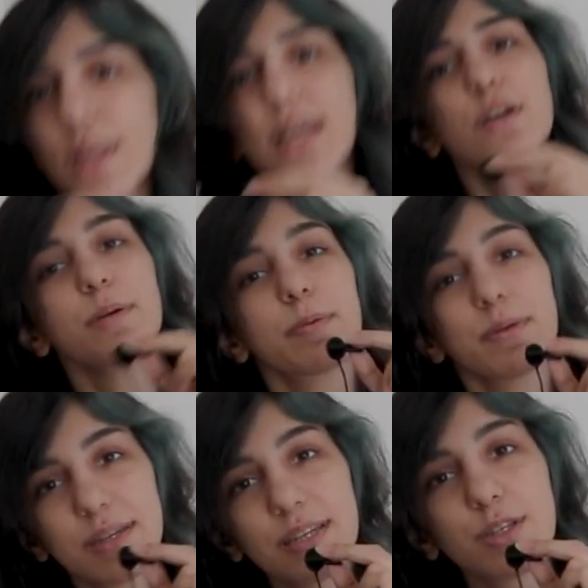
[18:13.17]
they look
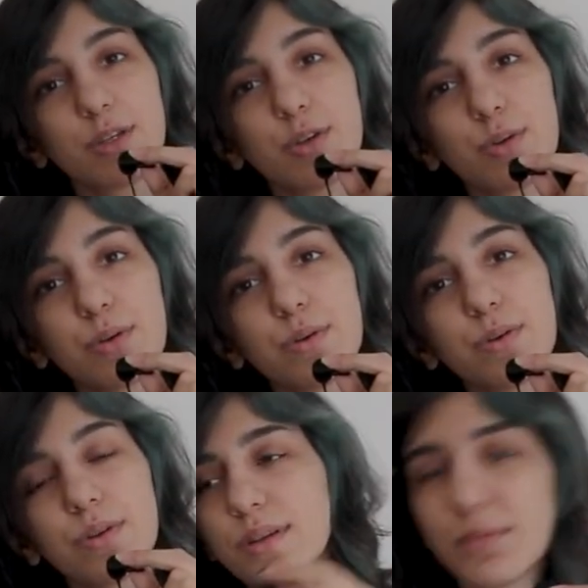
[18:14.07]
pretty to you?
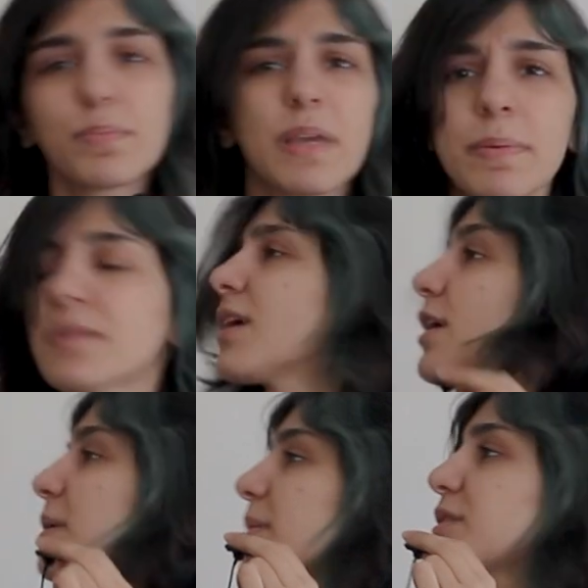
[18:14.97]
People
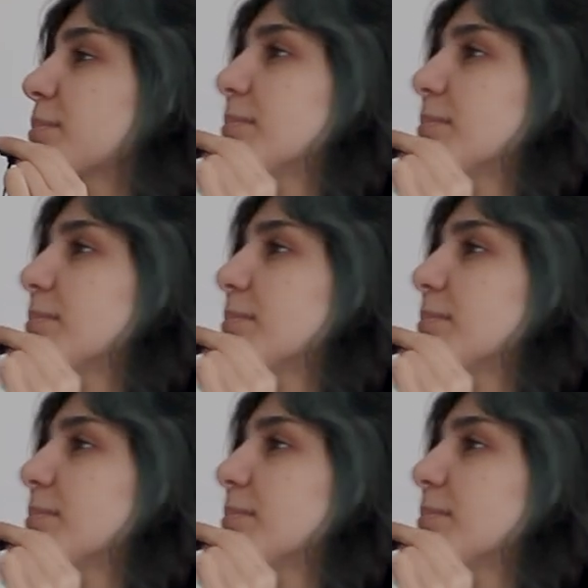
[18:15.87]
talk about the